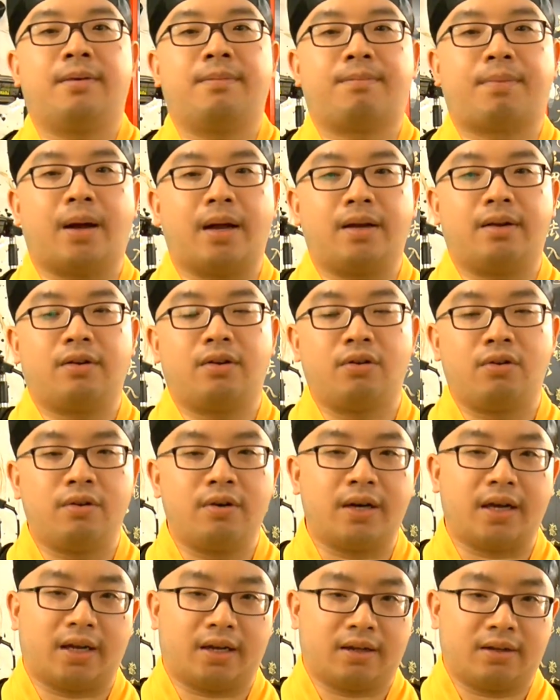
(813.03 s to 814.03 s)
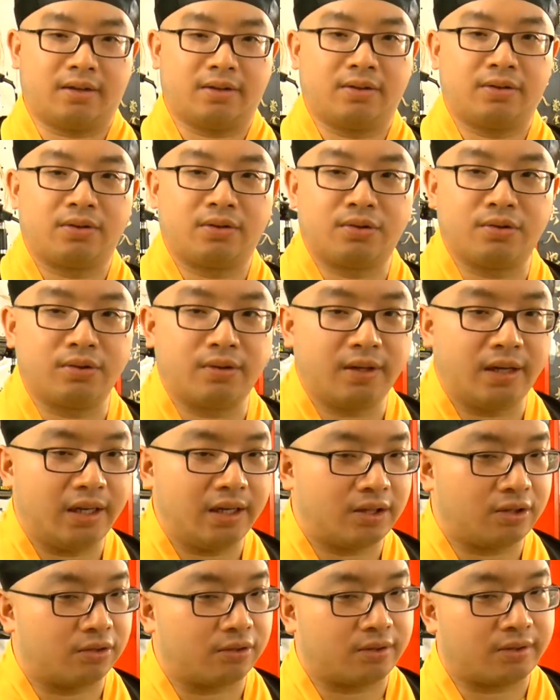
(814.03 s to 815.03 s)
By learning, you
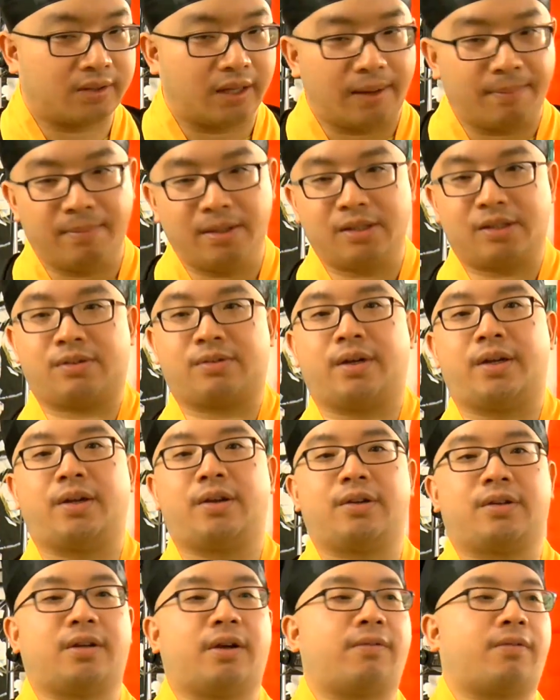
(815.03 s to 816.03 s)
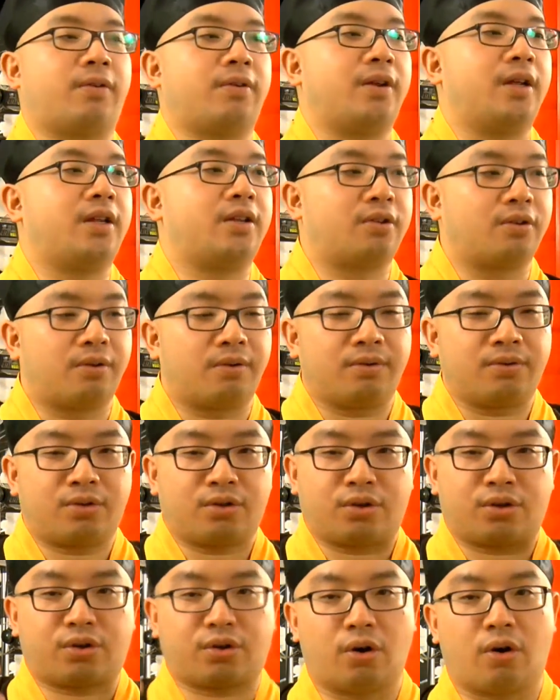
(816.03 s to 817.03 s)
need to demonstrate yourself. You need to
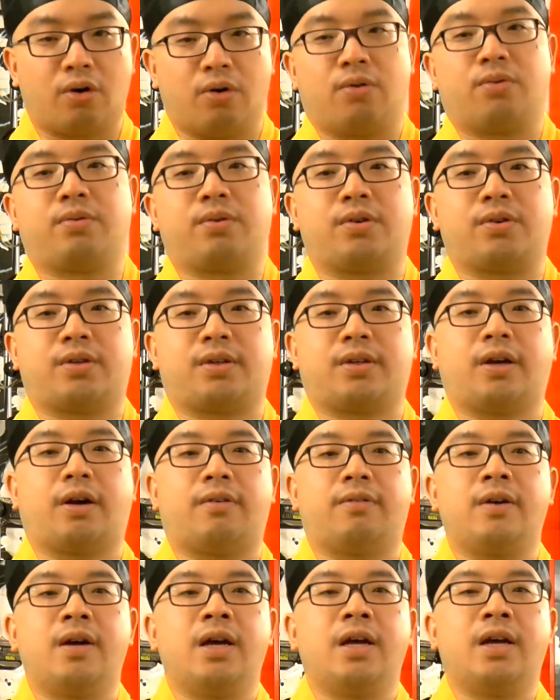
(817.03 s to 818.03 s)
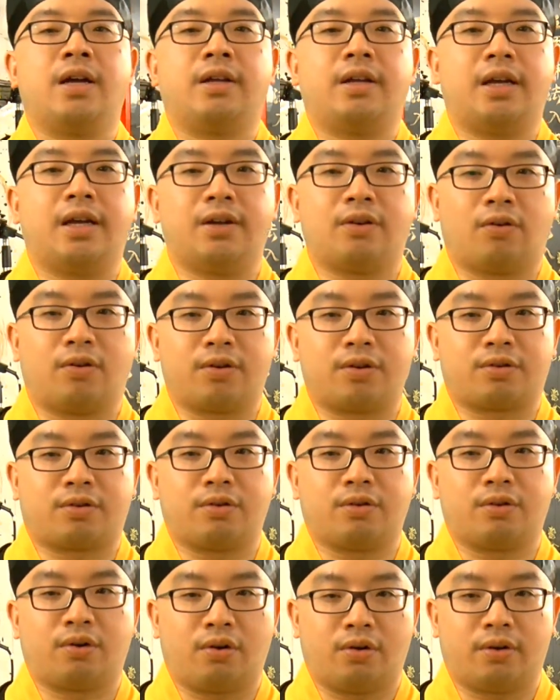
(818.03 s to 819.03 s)
show yourself in order to
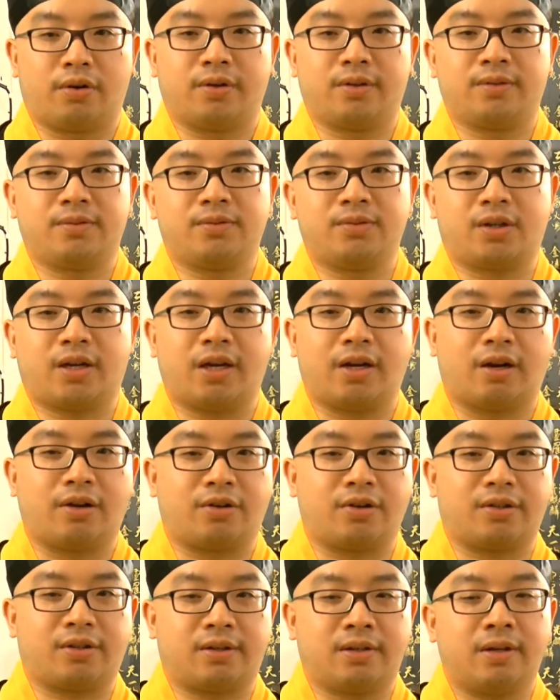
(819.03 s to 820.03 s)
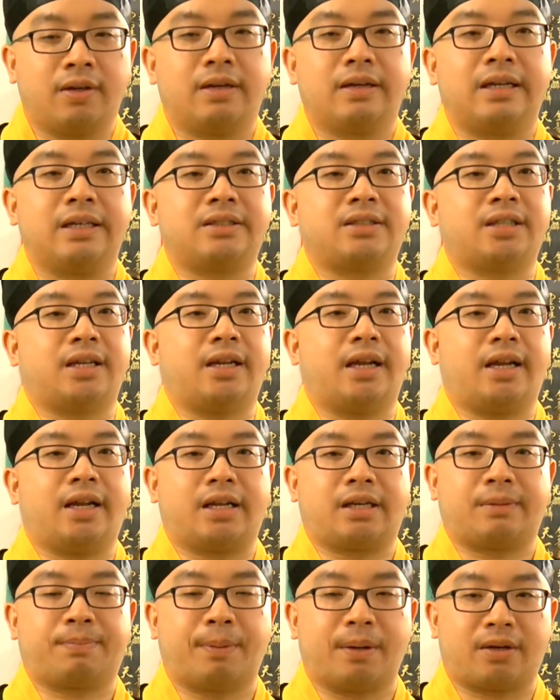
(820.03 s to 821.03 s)
learn. You cannot just listen and
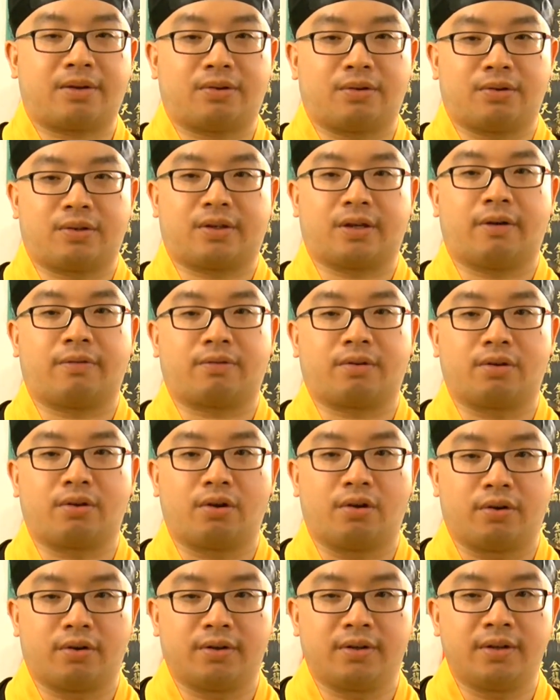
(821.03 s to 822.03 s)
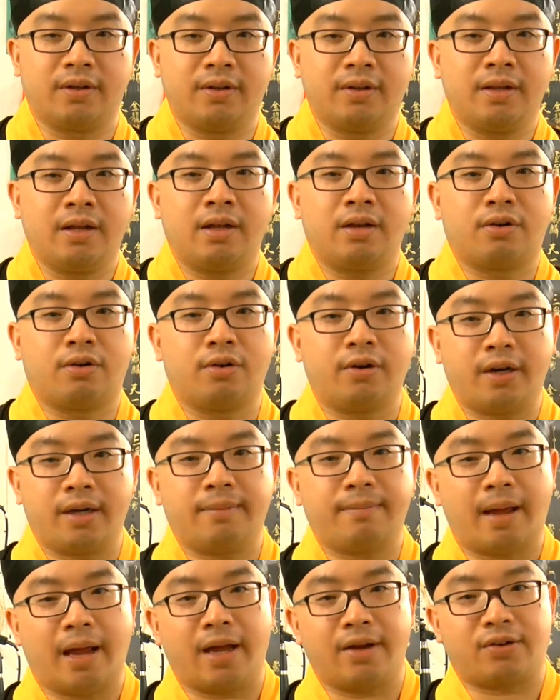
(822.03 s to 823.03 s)
expect yourself to learn.
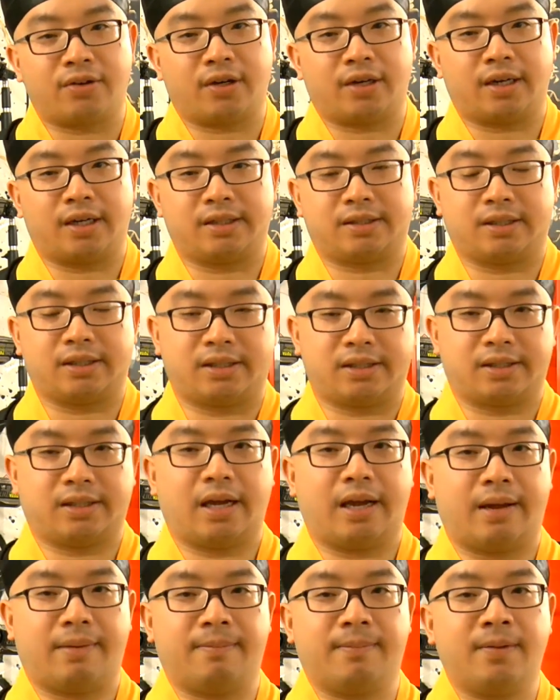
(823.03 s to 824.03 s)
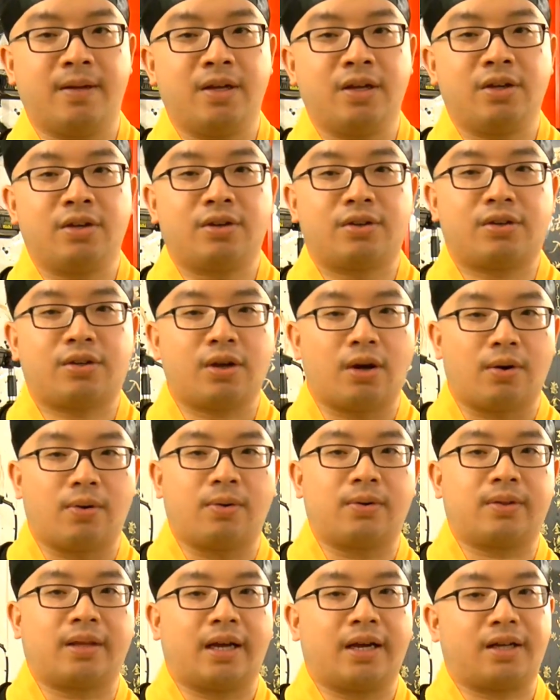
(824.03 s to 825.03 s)
Learning magic is the same.
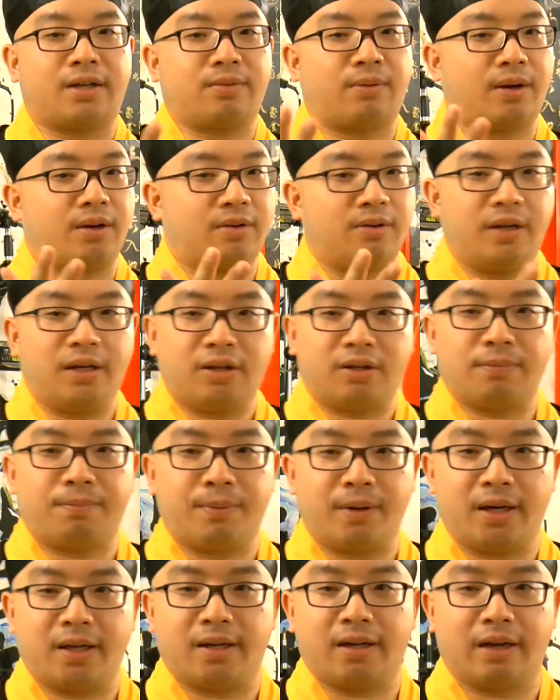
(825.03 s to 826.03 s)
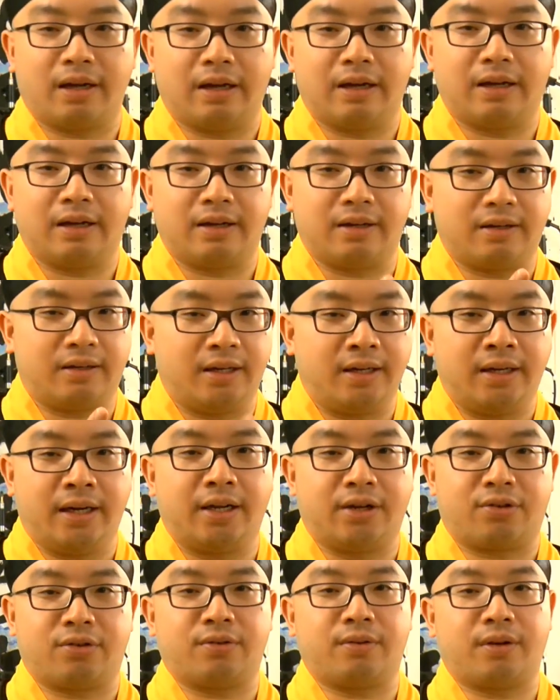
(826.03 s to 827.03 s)
So that is why you need to be in
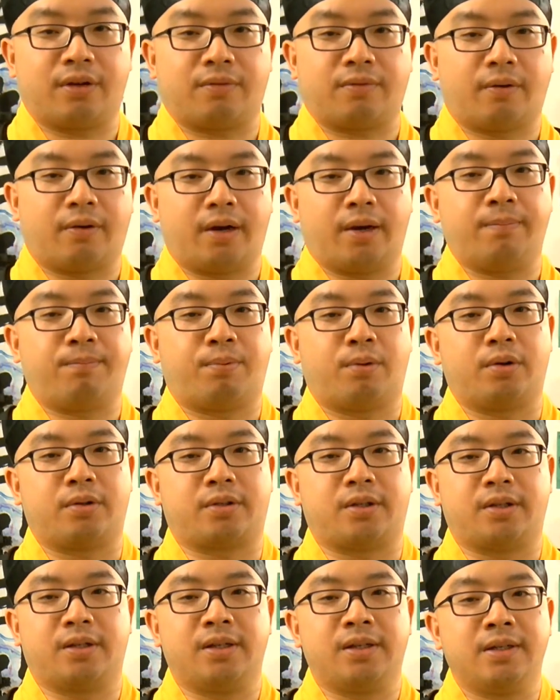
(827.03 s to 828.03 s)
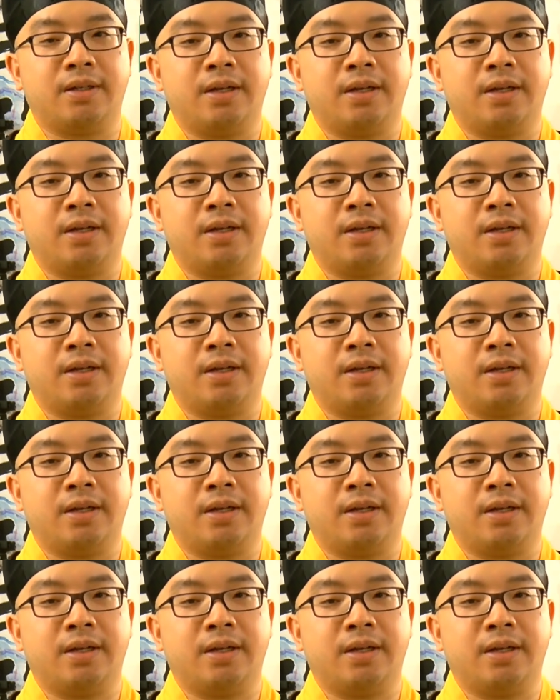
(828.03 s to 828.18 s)
lineage. It's very important.